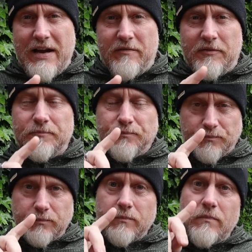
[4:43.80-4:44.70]
have
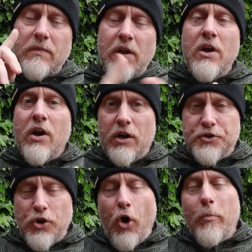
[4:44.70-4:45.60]
a
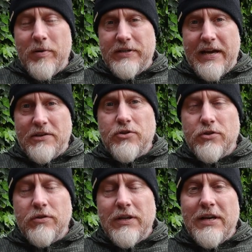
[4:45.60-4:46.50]
sharpened edge.